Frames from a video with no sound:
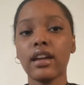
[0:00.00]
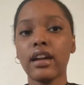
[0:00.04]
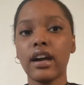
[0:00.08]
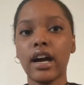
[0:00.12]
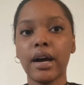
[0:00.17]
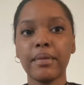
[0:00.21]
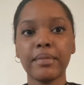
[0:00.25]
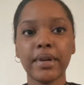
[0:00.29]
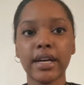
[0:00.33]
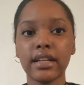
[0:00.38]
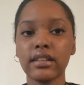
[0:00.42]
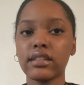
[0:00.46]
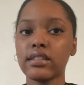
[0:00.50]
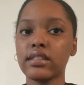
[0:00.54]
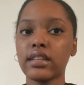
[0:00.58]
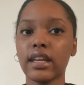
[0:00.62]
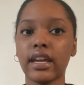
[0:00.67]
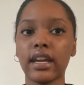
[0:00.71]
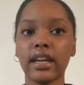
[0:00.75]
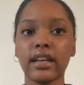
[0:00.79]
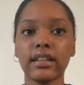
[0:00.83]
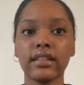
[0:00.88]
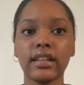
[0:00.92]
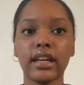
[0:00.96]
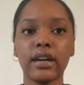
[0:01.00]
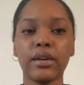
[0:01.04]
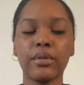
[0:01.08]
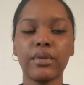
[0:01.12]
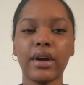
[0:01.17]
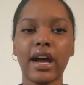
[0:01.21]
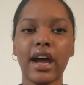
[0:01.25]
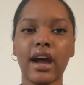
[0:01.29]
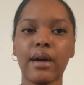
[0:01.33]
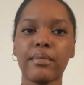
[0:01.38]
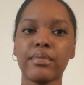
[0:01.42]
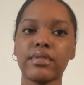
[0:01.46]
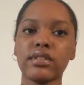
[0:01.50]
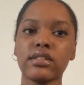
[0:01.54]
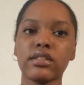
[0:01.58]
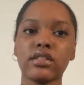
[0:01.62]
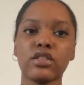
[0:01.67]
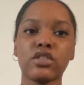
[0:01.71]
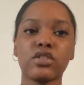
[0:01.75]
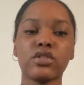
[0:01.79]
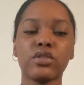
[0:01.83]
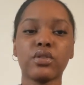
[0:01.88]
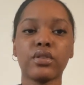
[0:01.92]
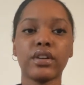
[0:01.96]
I'm not saying that what happens in
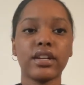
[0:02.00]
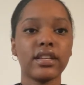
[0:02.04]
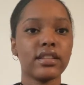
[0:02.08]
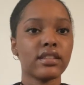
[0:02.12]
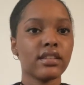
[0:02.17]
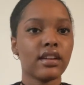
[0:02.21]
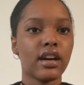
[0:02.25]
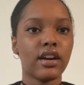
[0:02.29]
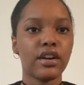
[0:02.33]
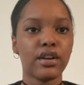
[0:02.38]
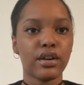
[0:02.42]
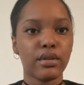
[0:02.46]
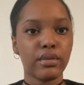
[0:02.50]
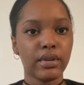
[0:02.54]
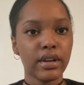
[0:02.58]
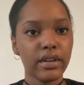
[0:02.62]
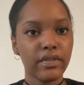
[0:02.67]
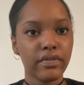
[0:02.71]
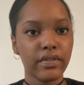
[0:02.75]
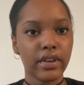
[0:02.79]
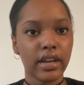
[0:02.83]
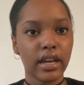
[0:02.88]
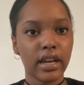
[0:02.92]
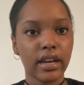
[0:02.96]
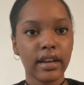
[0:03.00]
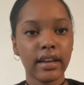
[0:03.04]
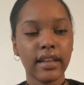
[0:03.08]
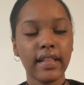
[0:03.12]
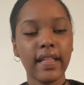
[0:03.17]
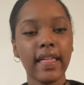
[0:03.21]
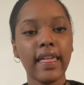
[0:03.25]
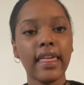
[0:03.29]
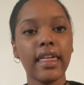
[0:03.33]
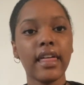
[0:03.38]
the story is not horrific,